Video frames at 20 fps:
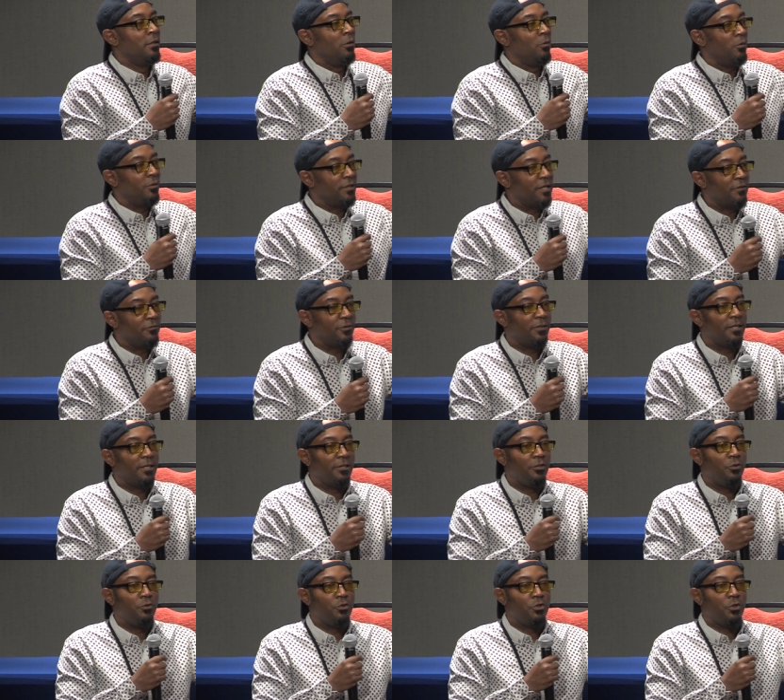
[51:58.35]
with
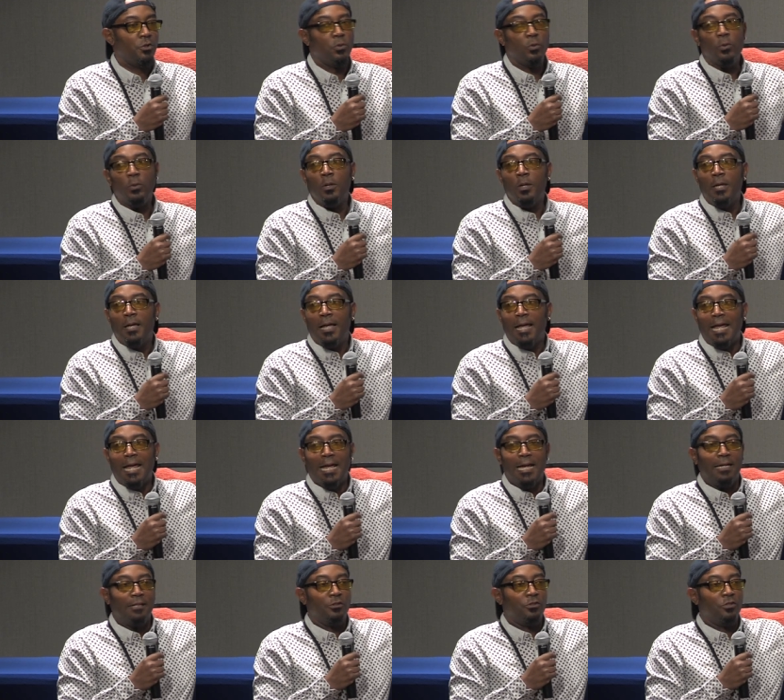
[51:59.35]
everything you do
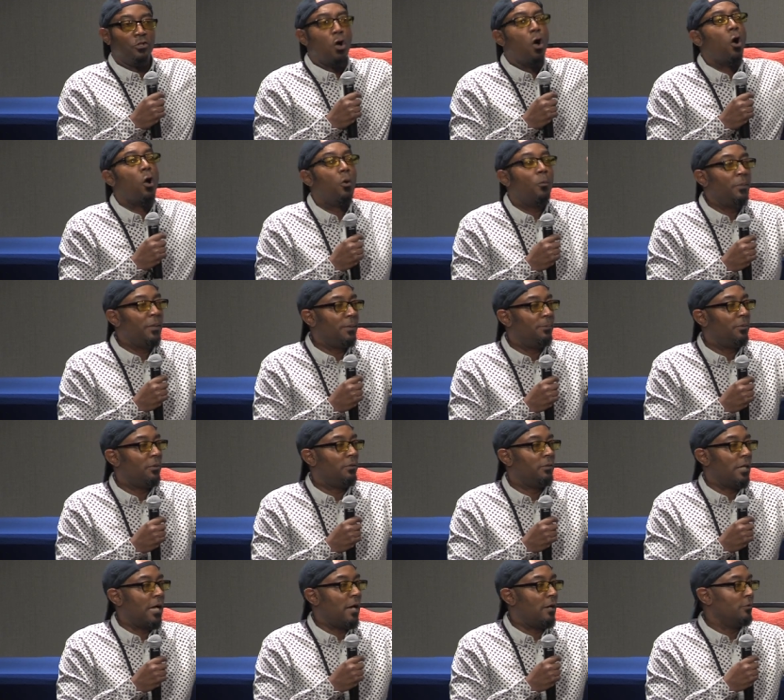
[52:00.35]
and call
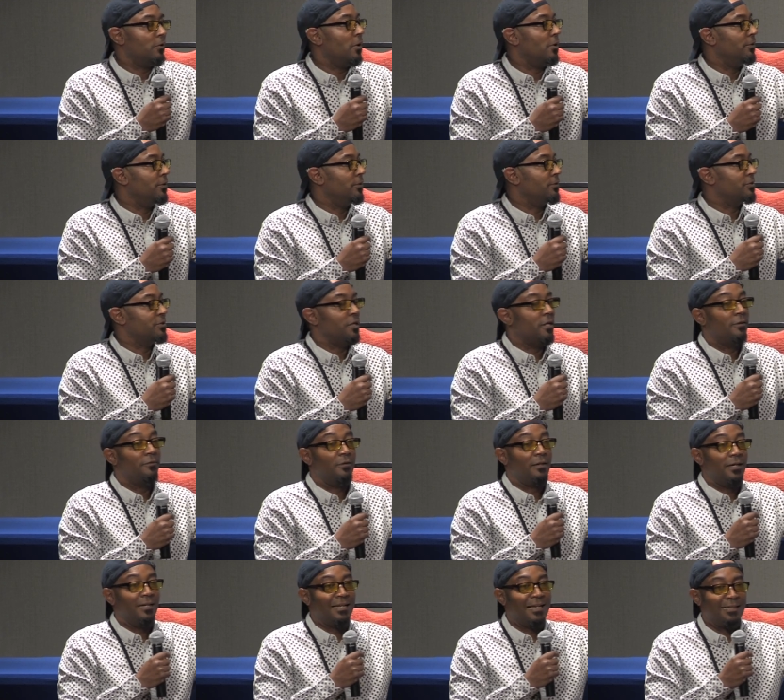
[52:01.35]
people out on their
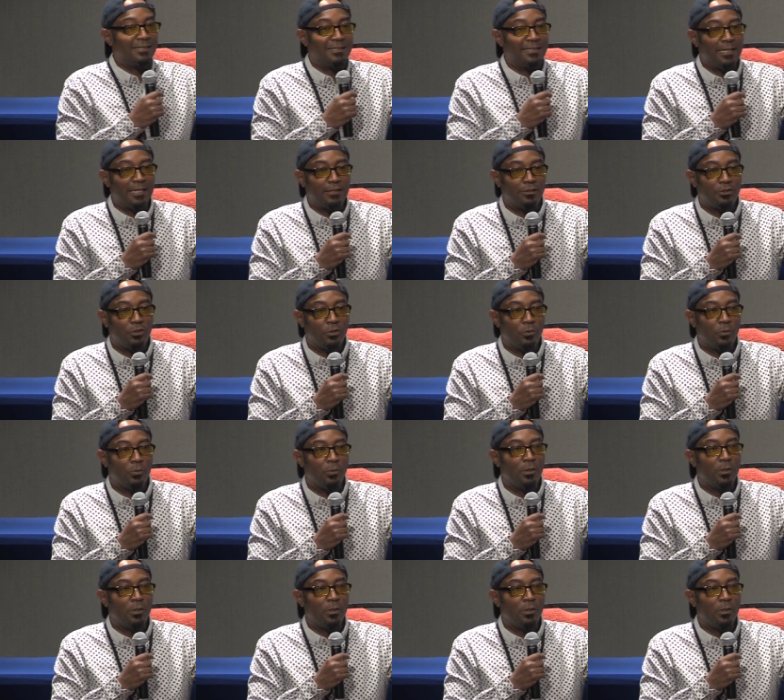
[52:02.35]
stuff, and I thank you